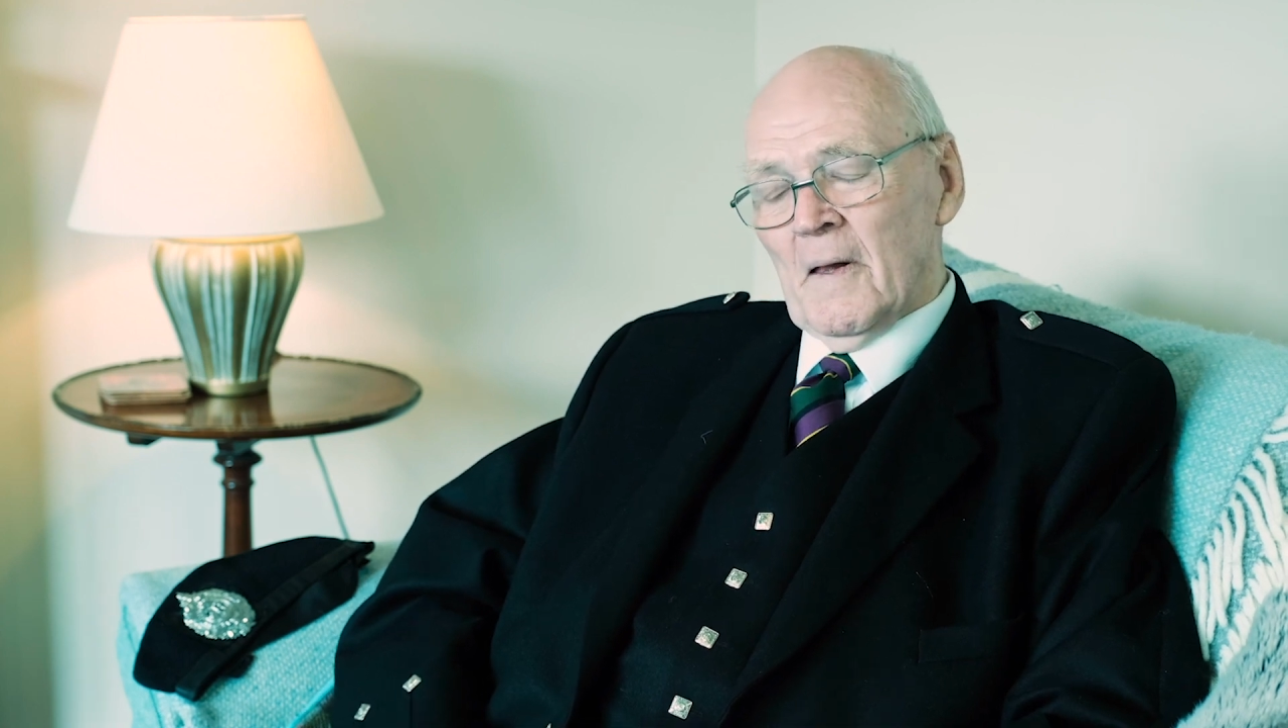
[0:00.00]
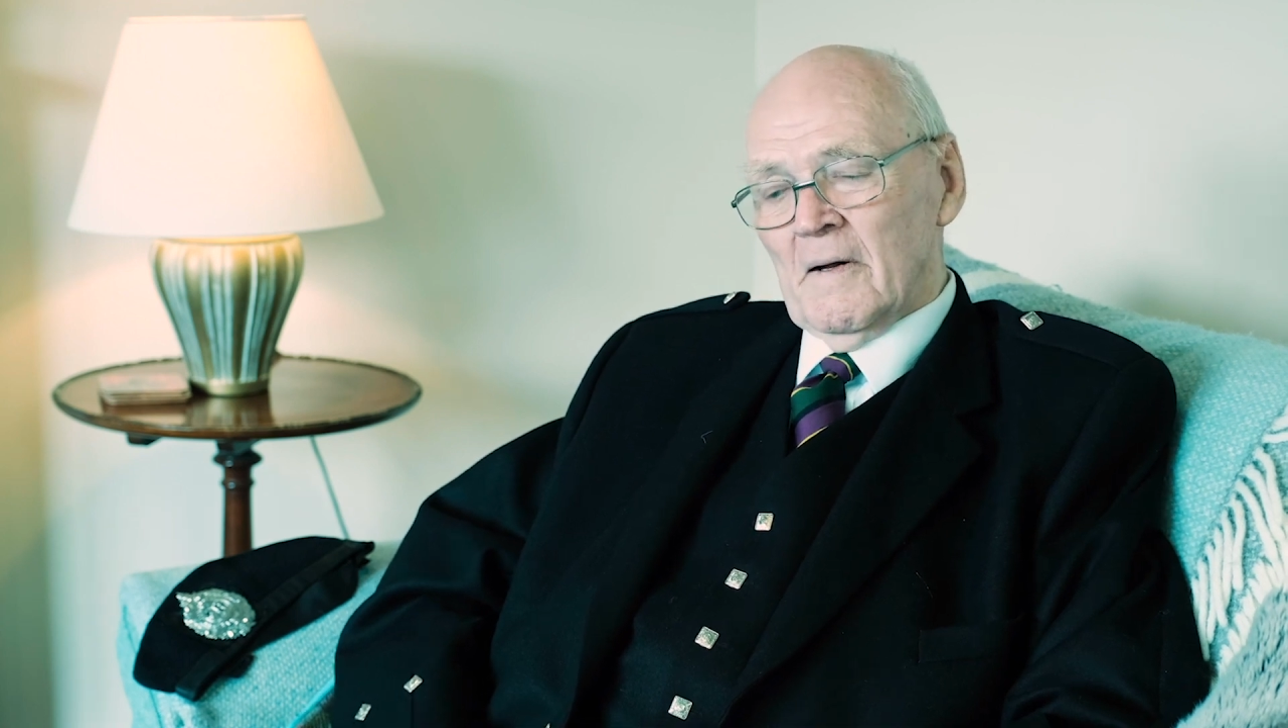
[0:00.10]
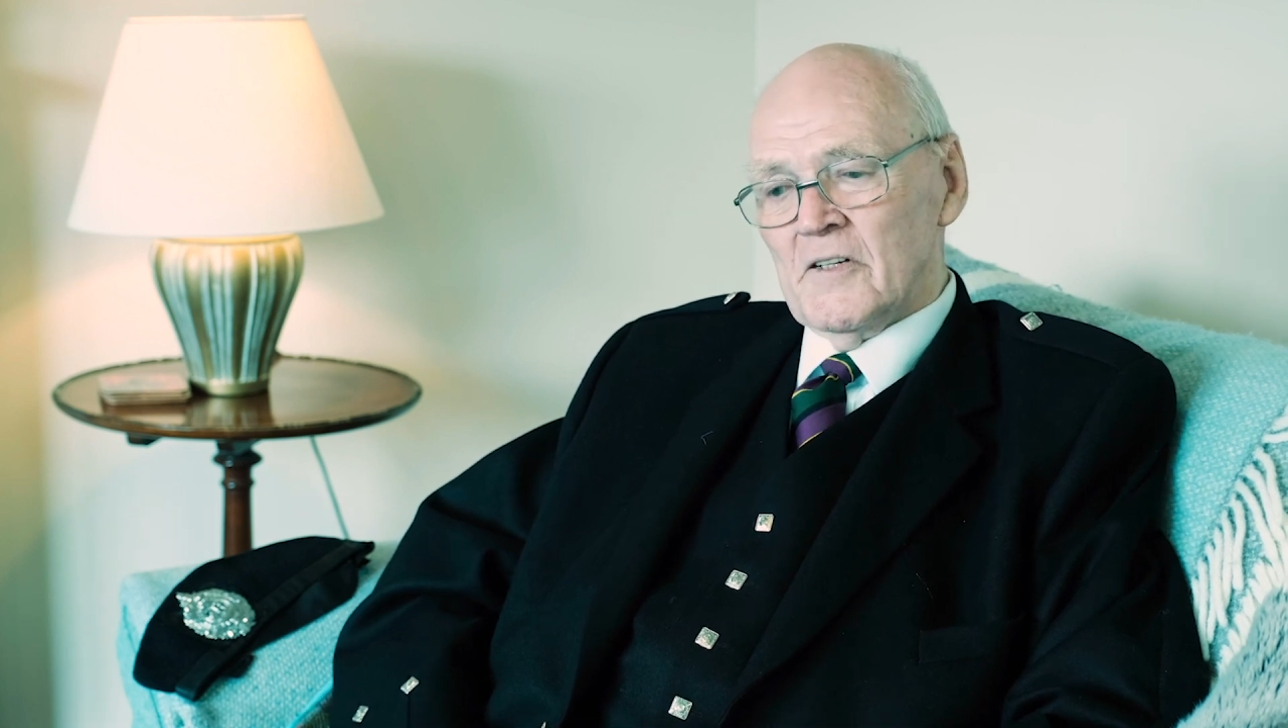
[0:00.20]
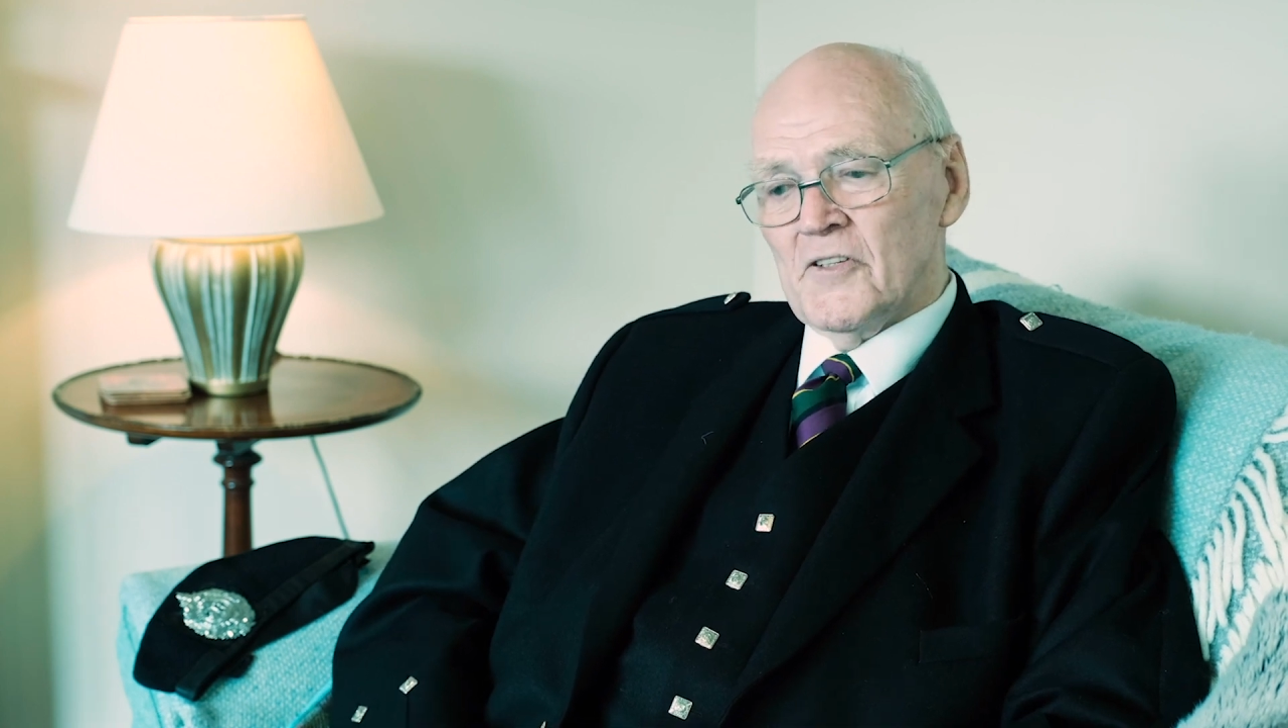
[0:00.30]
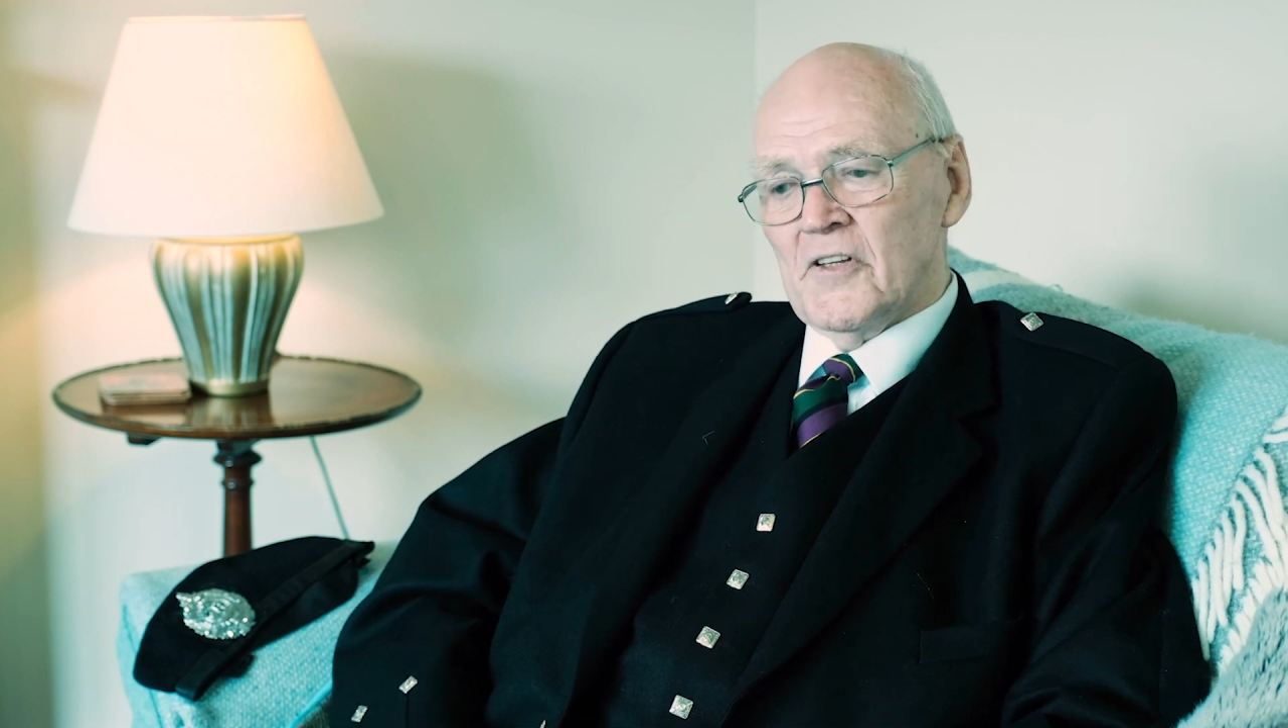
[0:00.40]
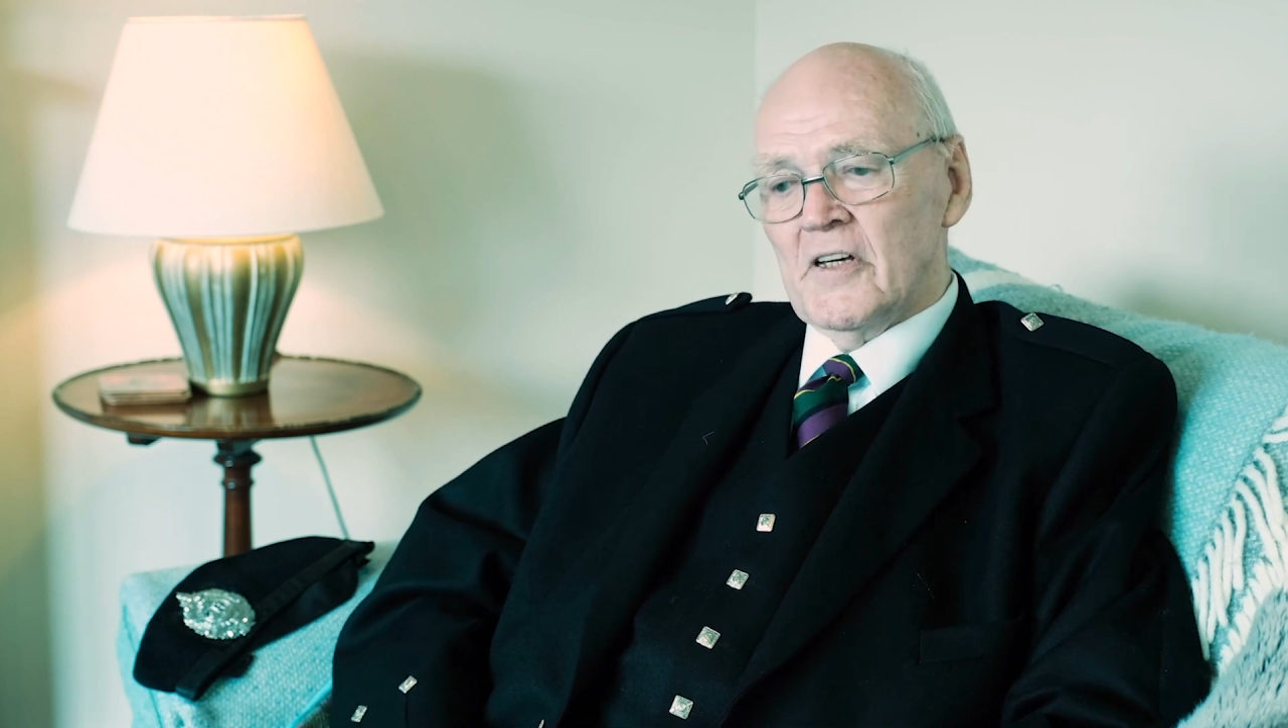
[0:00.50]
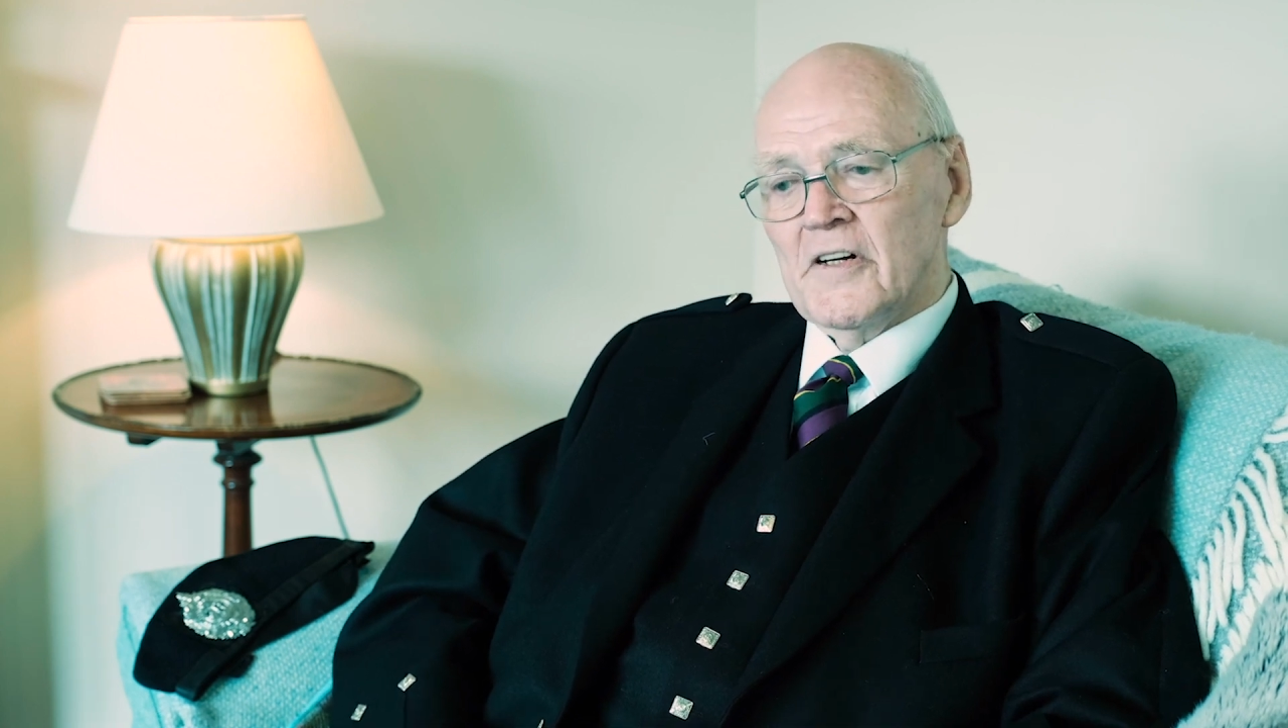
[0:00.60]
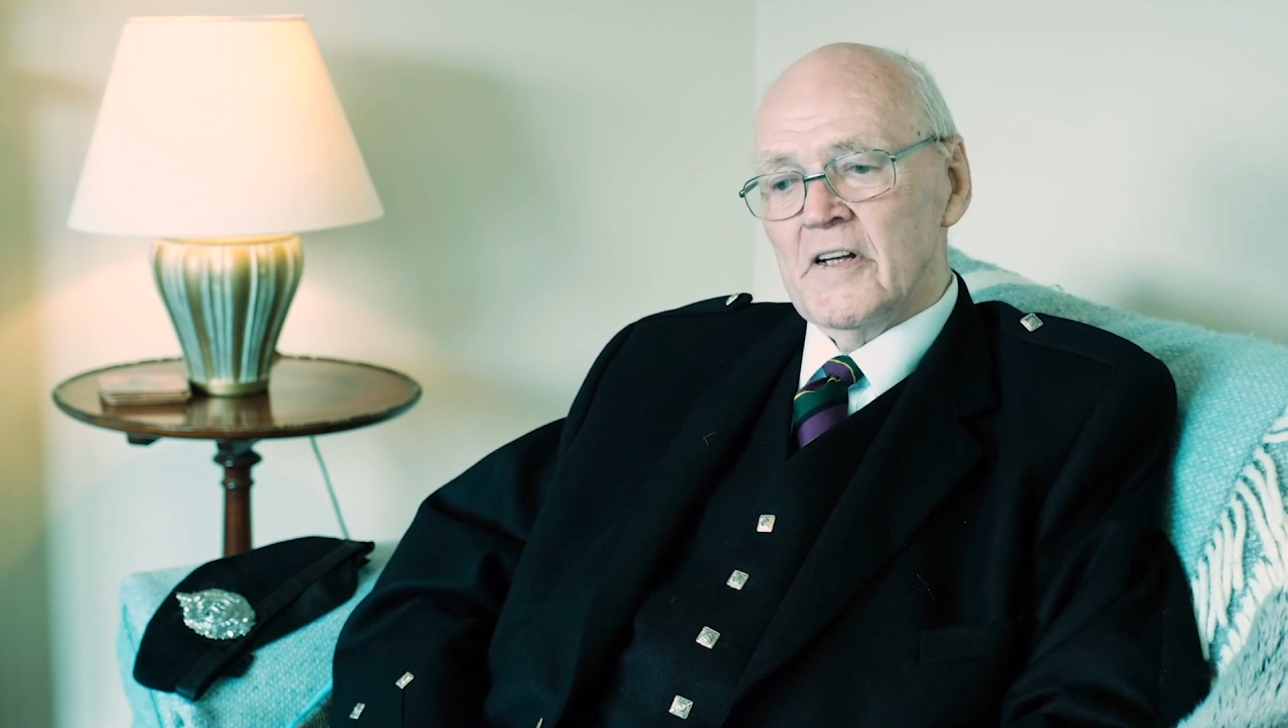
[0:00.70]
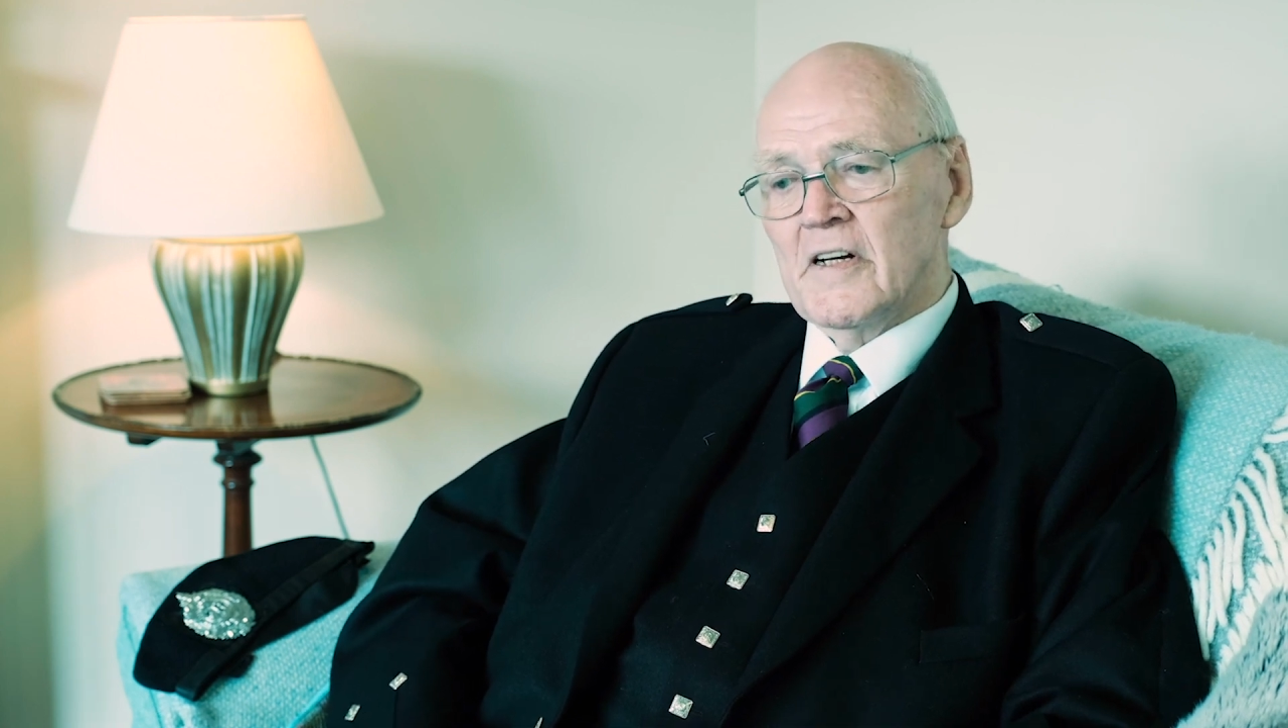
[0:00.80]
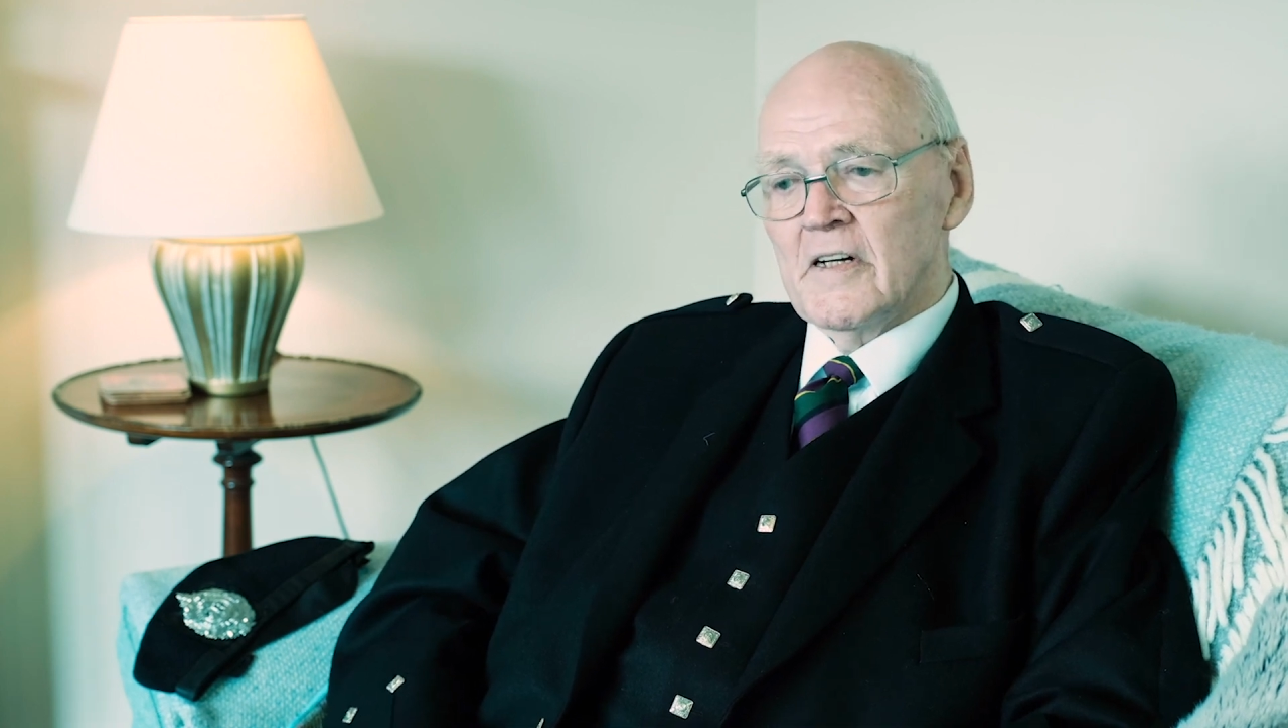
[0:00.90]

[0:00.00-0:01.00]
His career